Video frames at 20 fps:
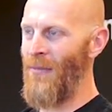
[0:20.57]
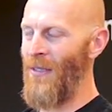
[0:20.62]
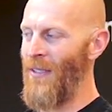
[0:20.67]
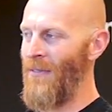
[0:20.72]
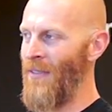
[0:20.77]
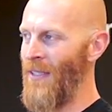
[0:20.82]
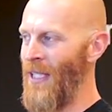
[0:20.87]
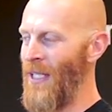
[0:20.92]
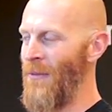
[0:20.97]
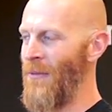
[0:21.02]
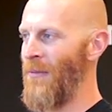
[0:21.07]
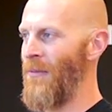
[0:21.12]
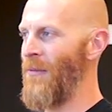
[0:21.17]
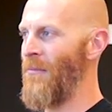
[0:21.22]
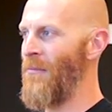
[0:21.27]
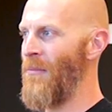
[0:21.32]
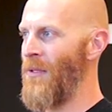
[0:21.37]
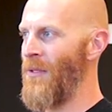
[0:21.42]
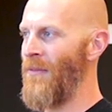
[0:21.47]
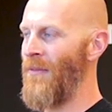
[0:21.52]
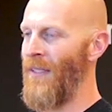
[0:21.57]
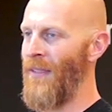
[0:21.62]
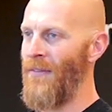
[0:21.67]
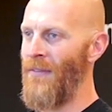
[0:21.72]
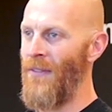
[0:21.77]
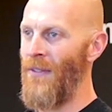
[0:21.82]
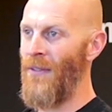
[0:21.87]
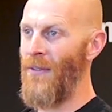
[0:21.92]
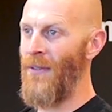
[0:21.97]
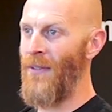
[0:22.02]
But if it keeps me moving
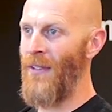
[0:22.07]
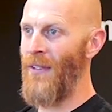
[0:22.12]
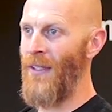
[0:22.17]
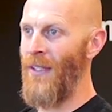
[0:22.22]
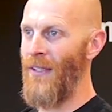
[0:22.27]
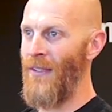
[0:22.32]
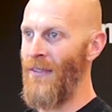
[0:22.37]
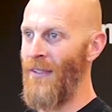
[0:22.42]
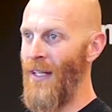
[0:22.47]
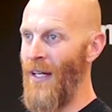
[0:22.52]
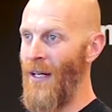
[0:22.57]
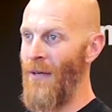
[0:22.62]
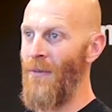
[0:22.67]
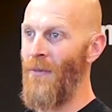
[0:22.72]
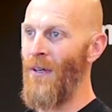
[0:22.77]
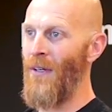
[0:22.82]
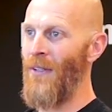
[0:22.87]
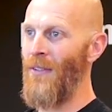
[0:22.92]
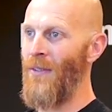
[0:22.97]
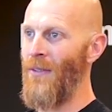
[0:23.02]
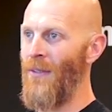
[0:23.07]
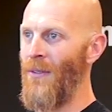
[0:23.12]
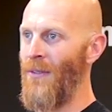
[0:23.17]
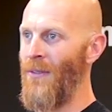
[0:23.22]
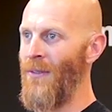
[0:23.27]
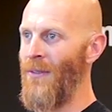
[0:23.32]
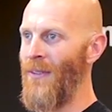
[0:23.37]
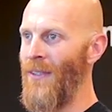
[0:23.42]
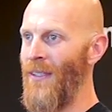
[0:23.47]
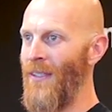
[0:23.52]
through the things that I want to
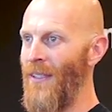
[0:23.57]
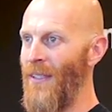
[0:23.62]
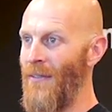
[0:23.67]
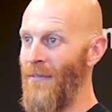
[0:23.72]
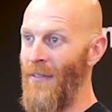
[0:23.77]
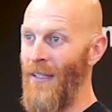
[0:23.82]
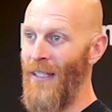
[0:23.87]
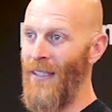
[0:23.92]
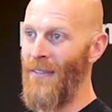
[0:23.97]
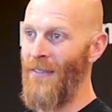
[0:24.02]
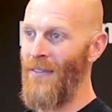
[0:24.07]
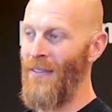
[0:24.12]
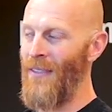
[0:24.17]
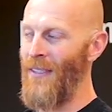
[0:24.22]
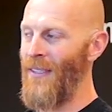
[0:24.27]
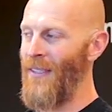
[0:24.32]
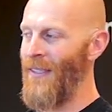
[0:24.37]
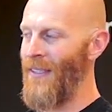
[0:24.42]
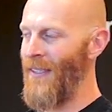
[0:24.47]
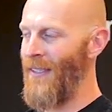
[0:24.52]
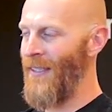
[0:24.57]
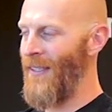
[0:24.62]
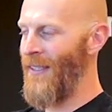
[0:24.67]
do effectively,